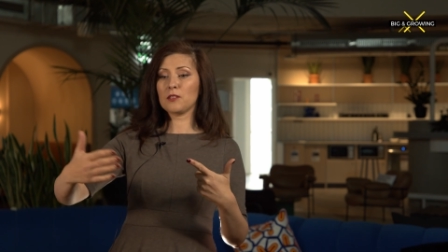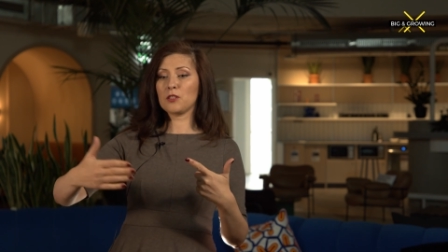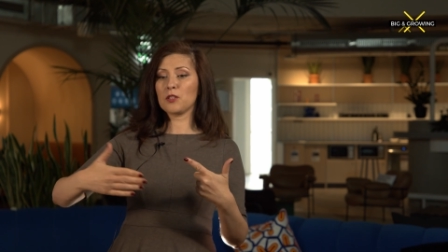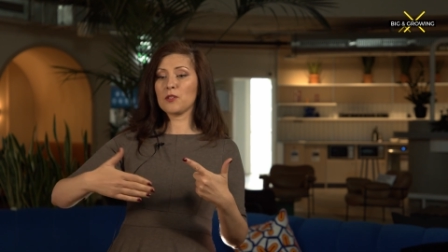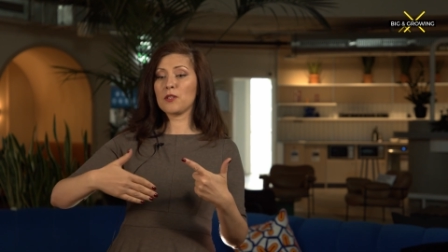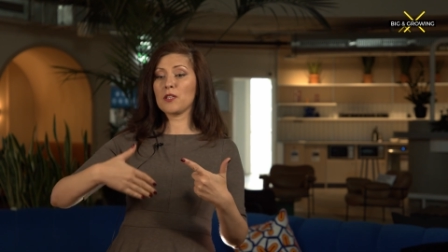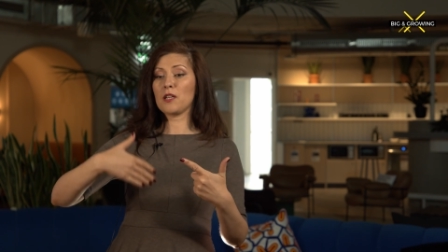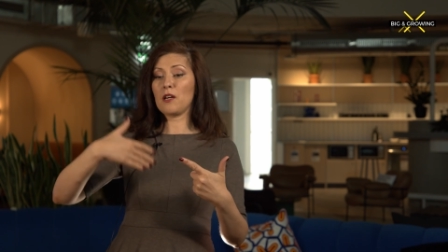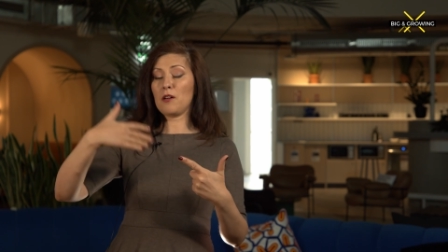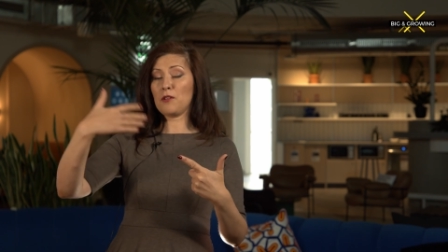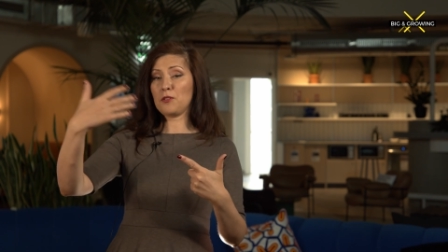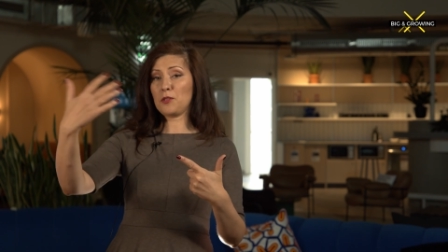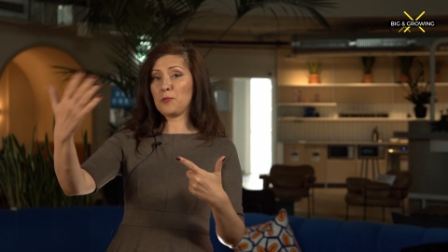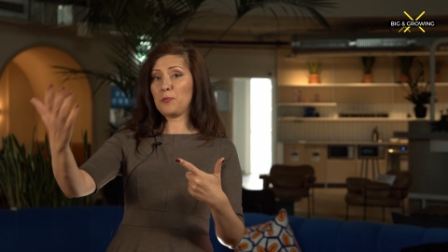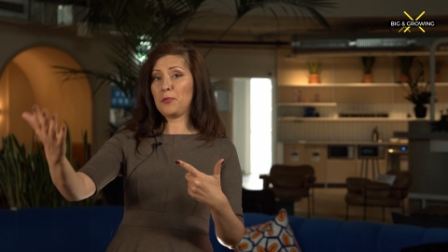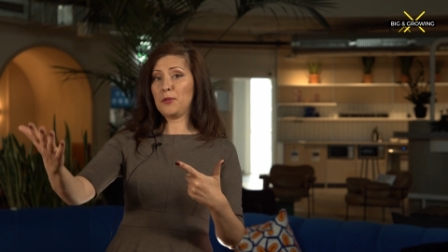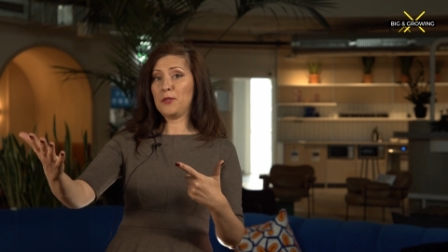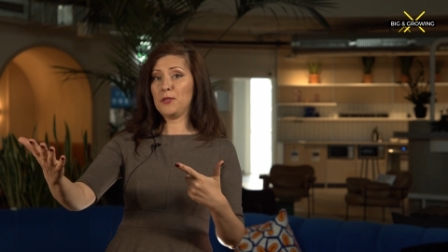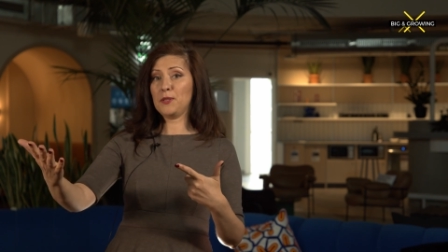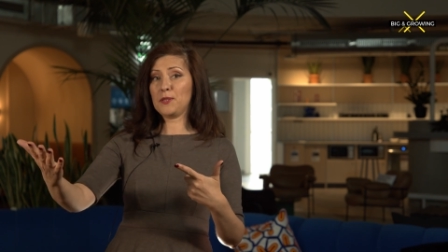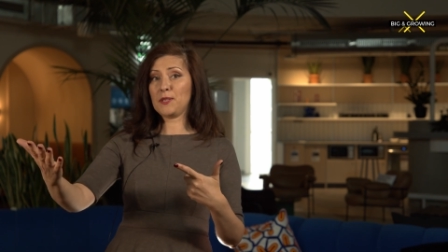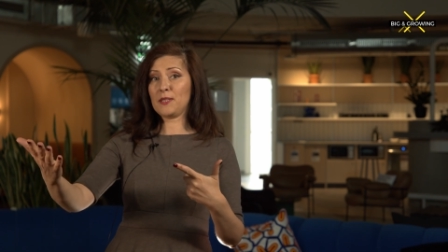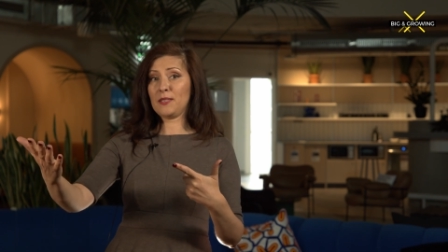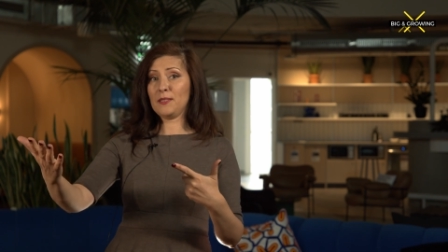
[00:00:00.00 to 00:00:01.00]
to the other
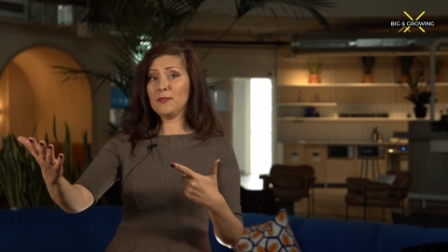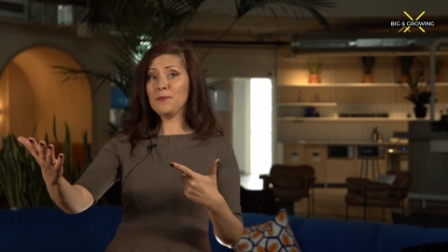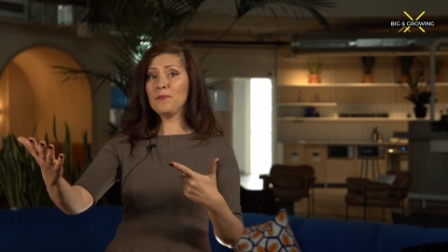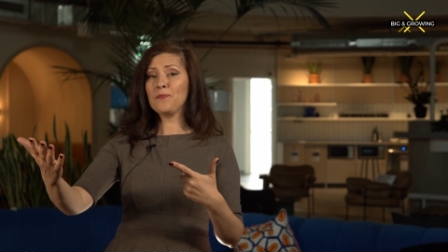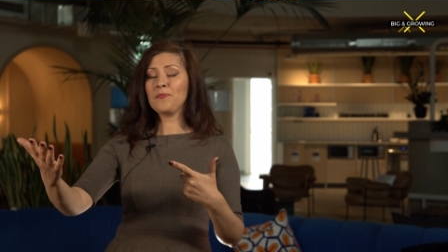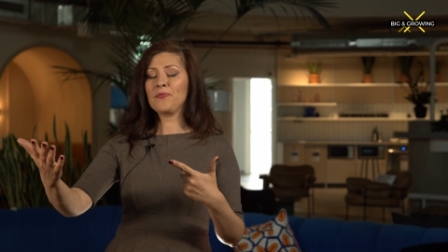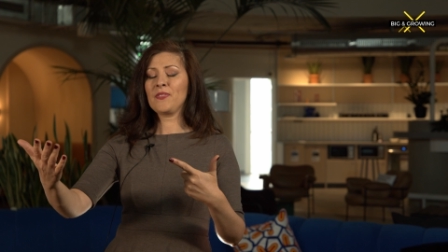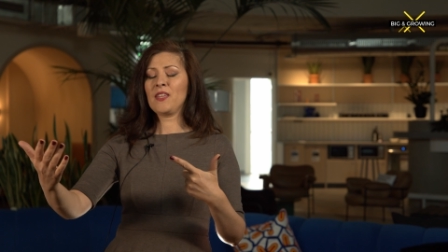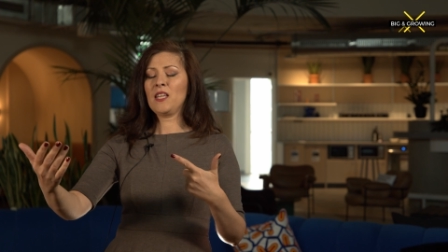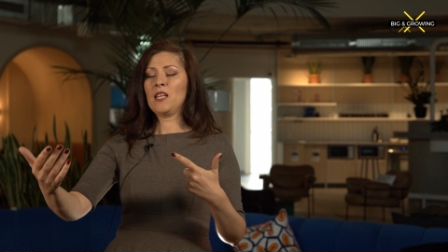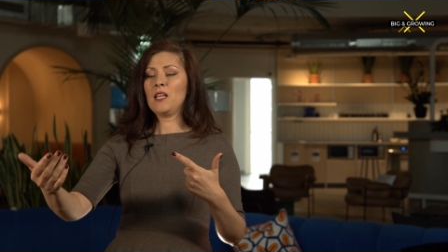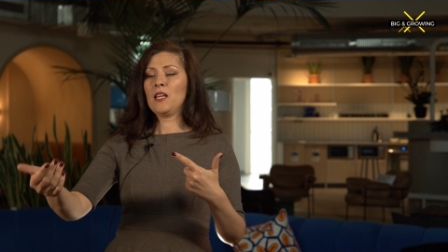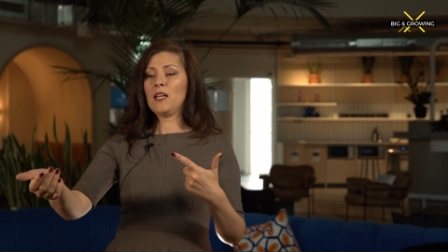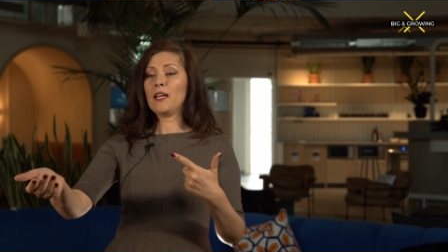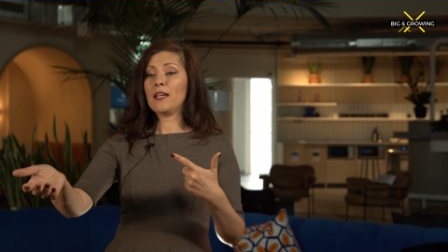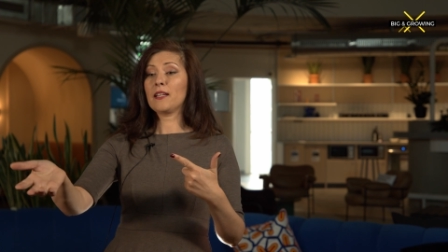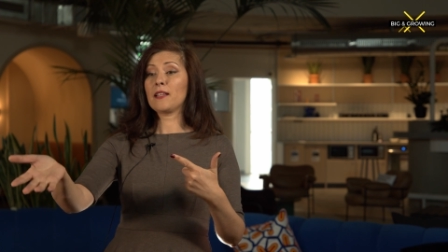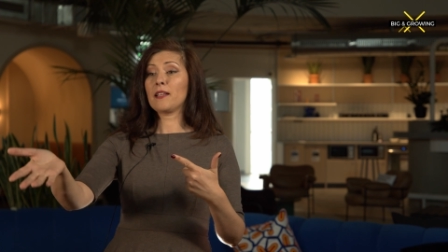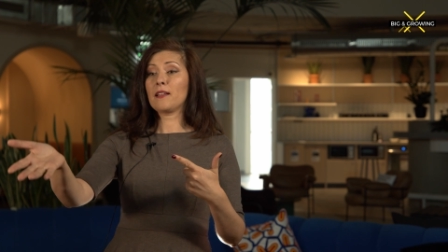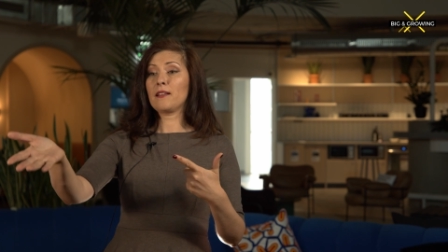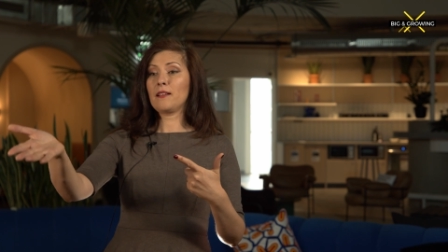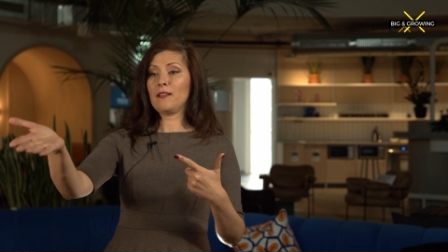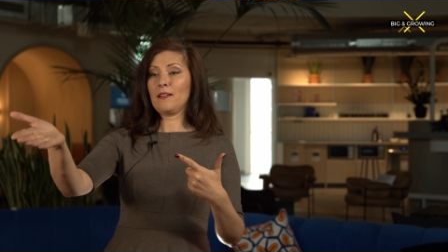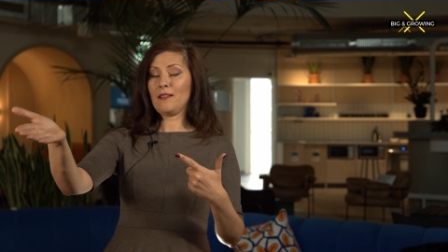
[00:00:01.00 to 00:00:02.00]
person
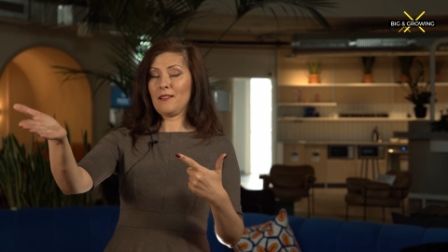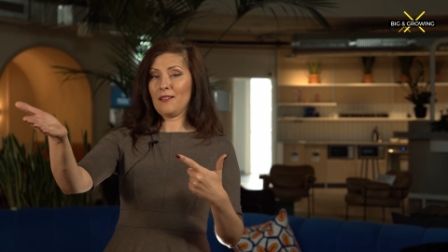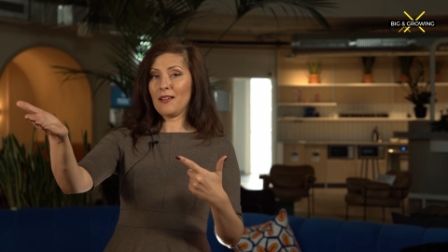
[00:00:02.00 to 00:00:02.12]
and